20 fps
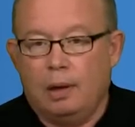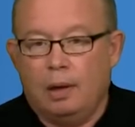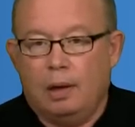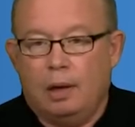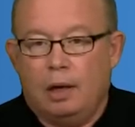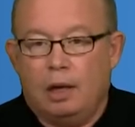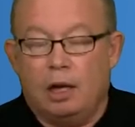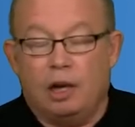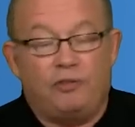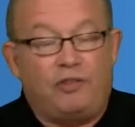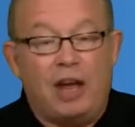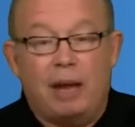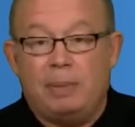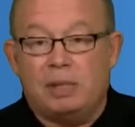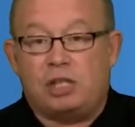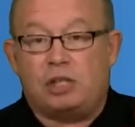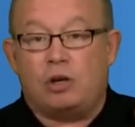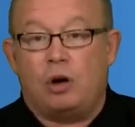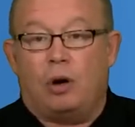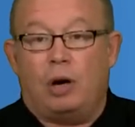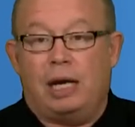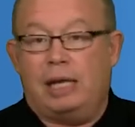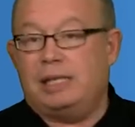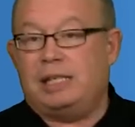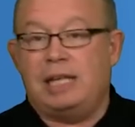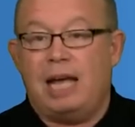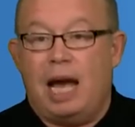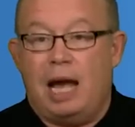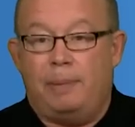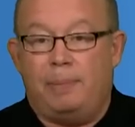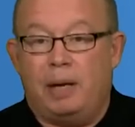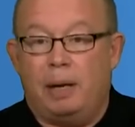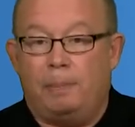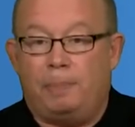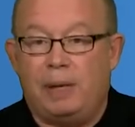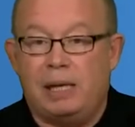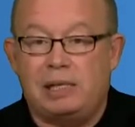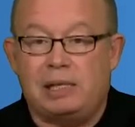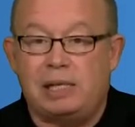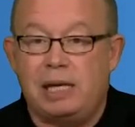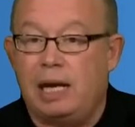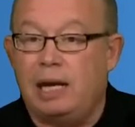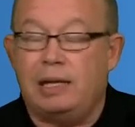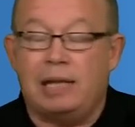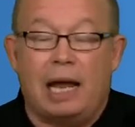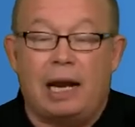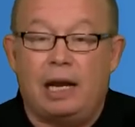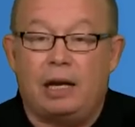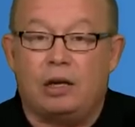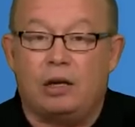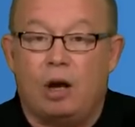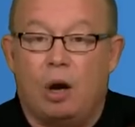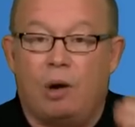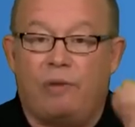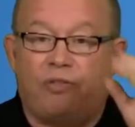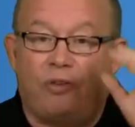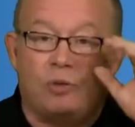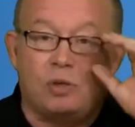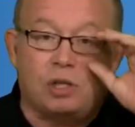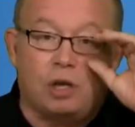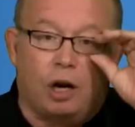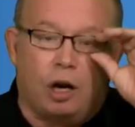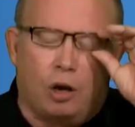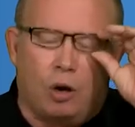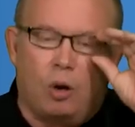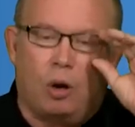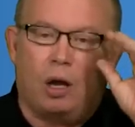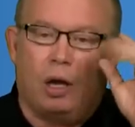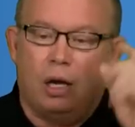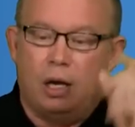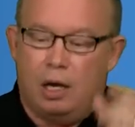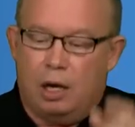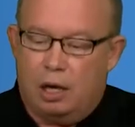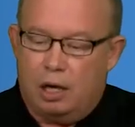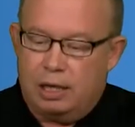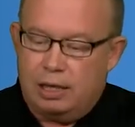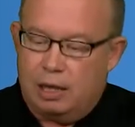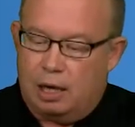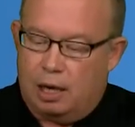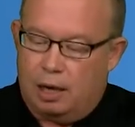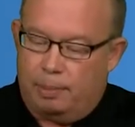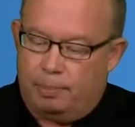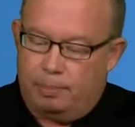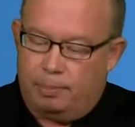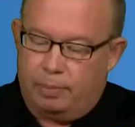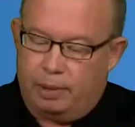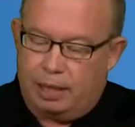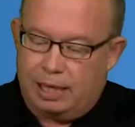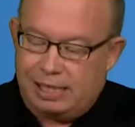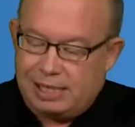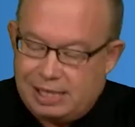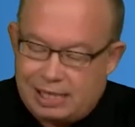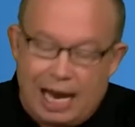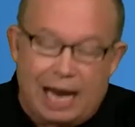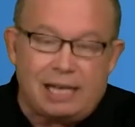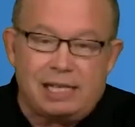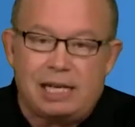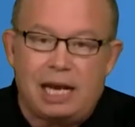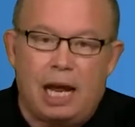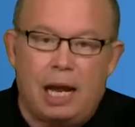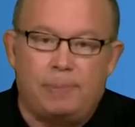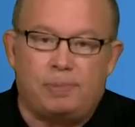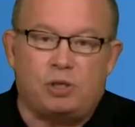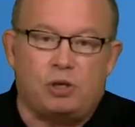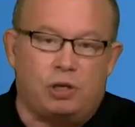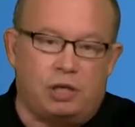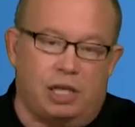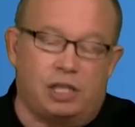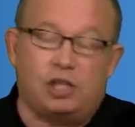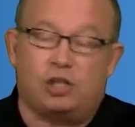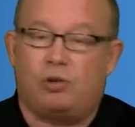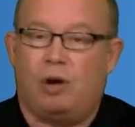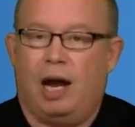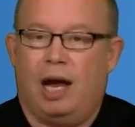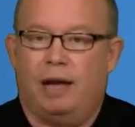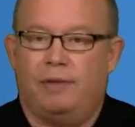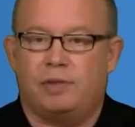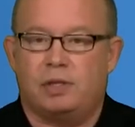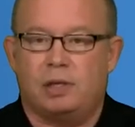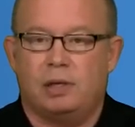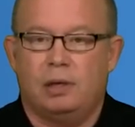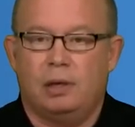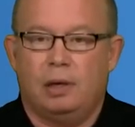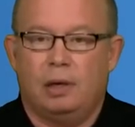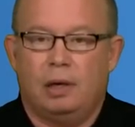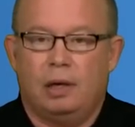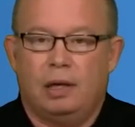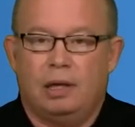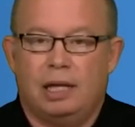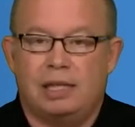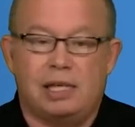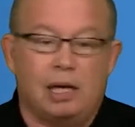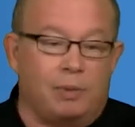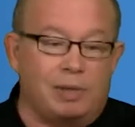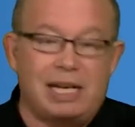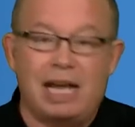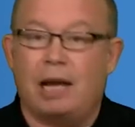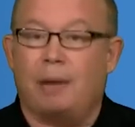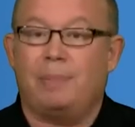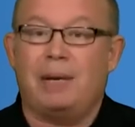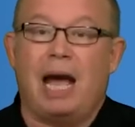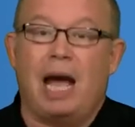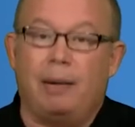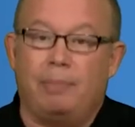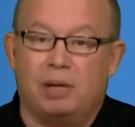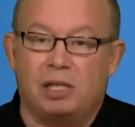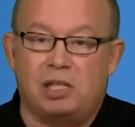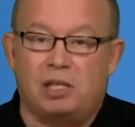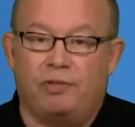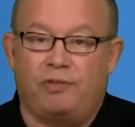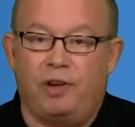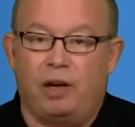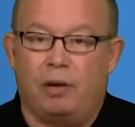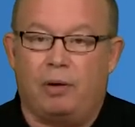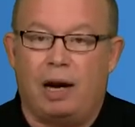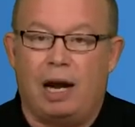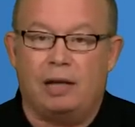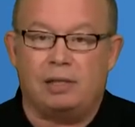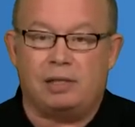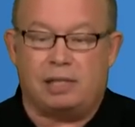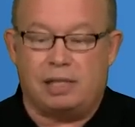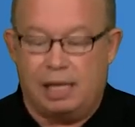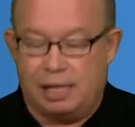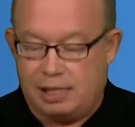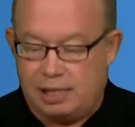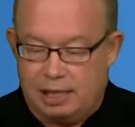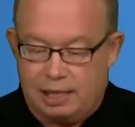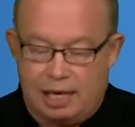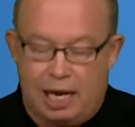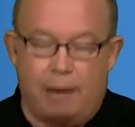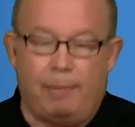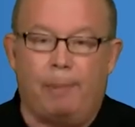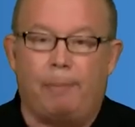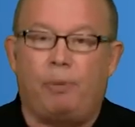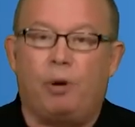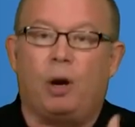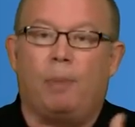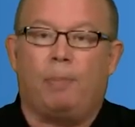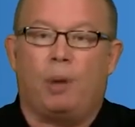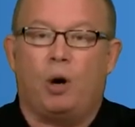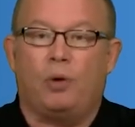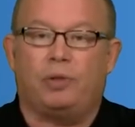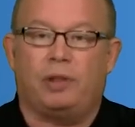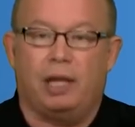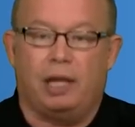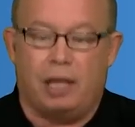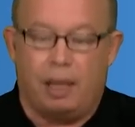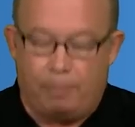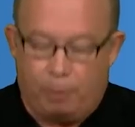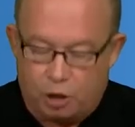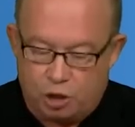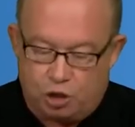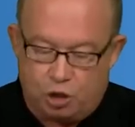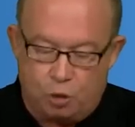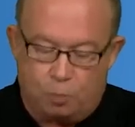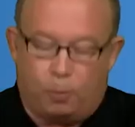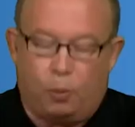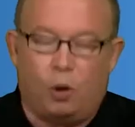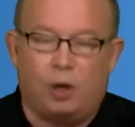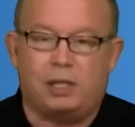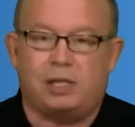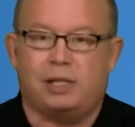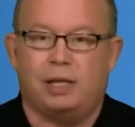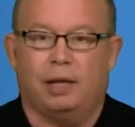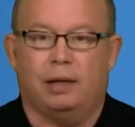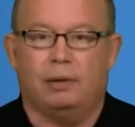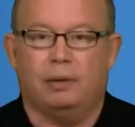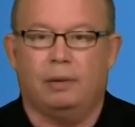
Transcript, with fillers: You know, the famous story is the IBM PC. They didn't know if it was going to go to um, cassette tapes or disk drives. They said it would take them nine months to figure out, so they said, damn it, put them both in. They put two ports in.